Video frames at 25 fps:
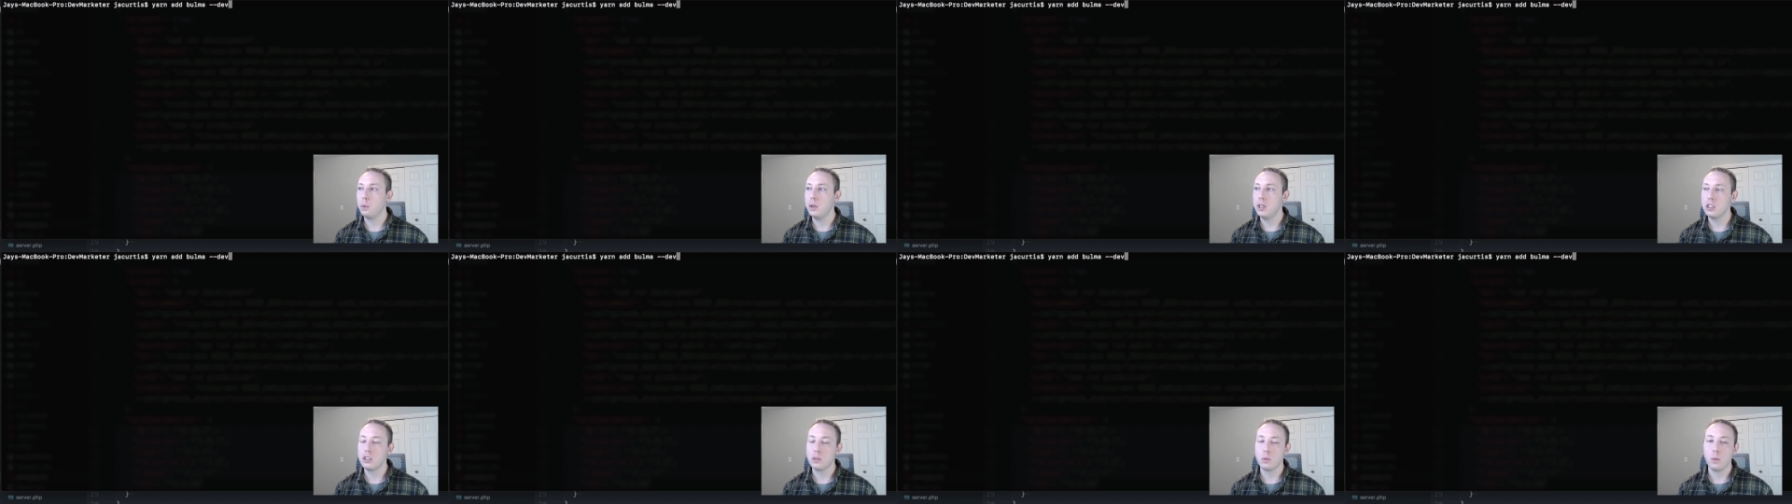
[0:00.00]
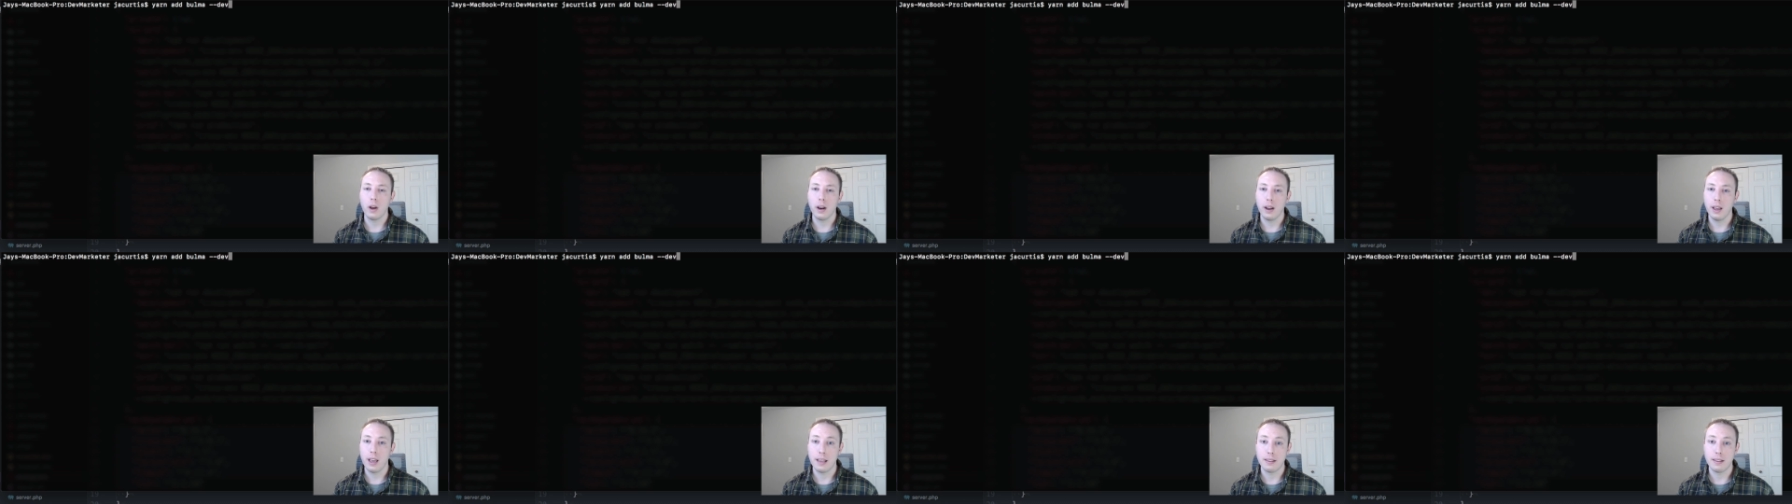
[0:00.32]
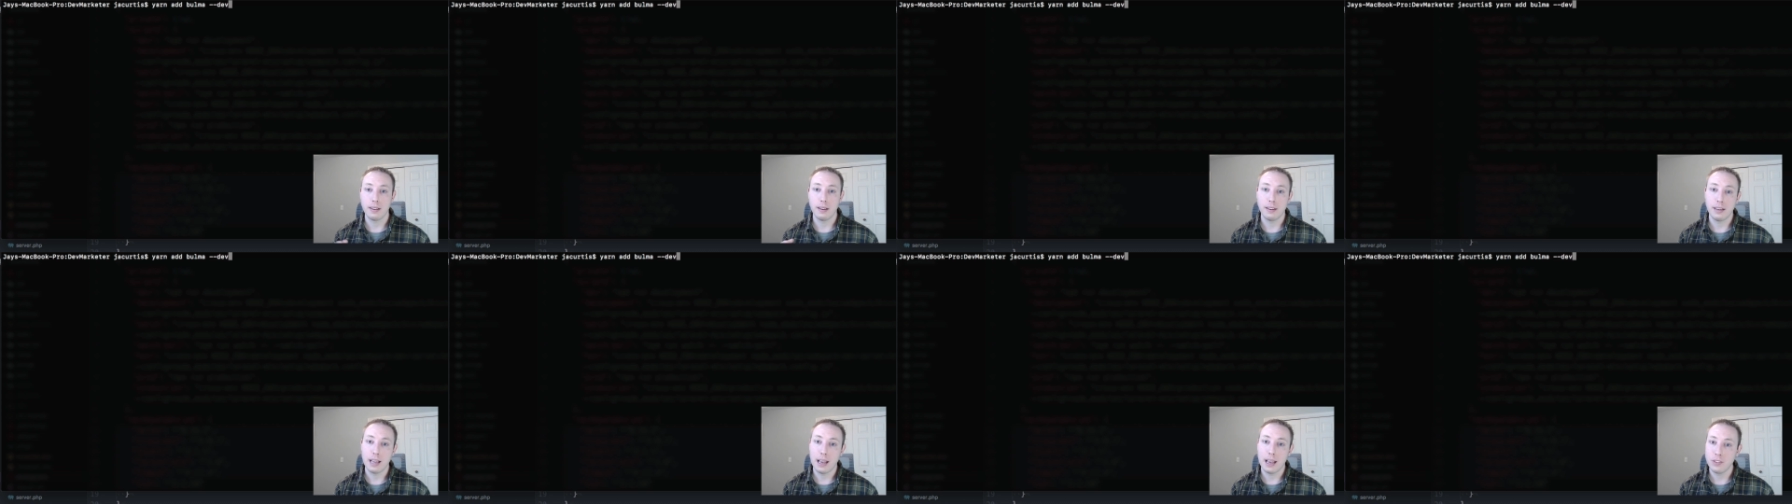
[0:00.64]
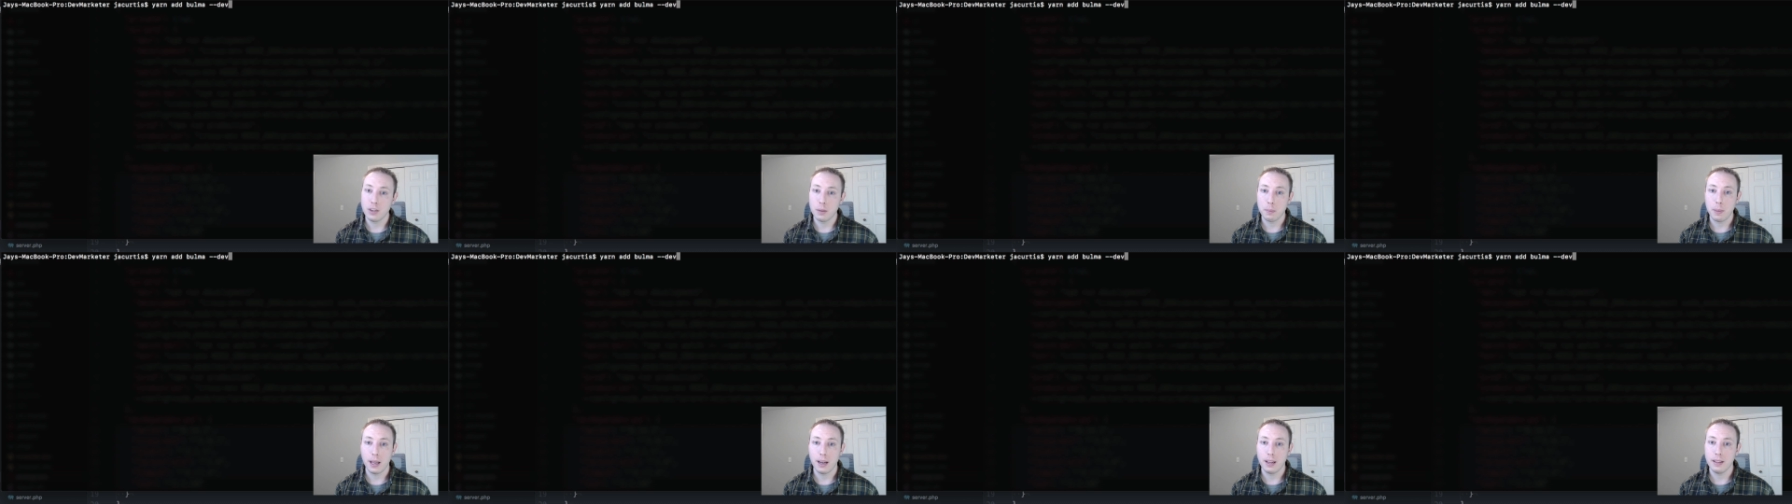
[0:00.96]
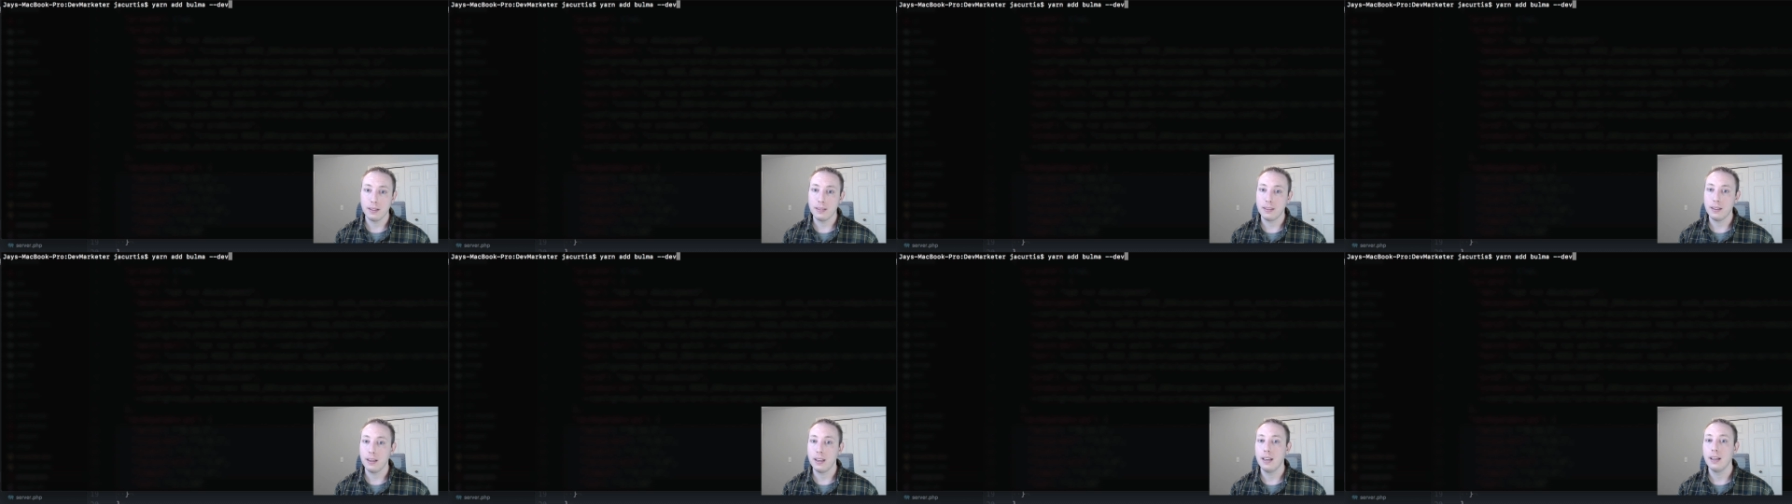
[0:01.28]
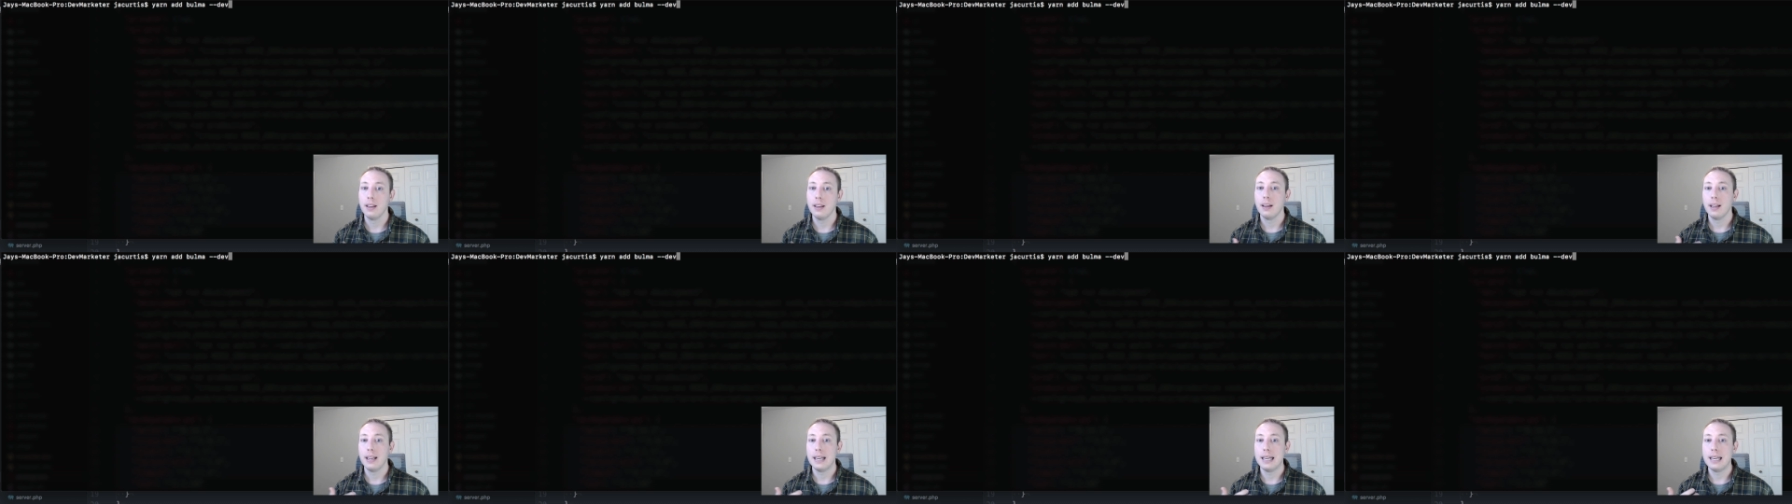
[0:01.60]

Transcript: we just want it as a dev dependency,